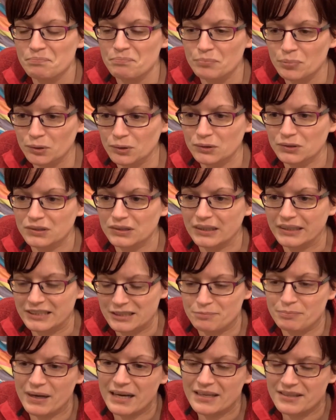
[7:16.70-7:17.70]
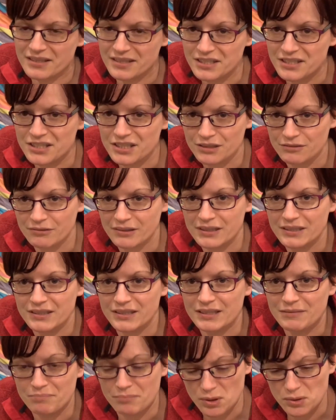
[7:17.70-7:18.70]
but it's better than you syringe
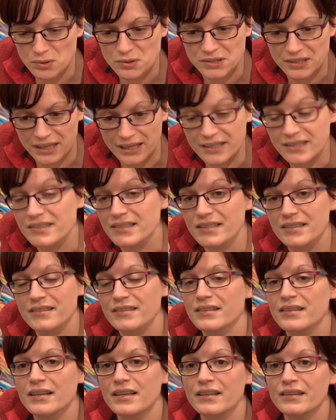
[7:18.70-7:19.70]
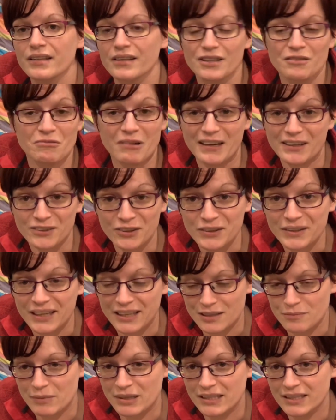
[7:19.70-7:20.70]
in most cases than the rat not get
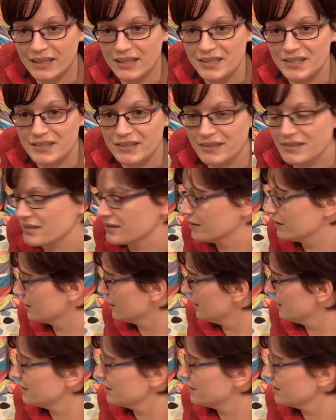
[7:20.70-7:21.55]
the medication at all.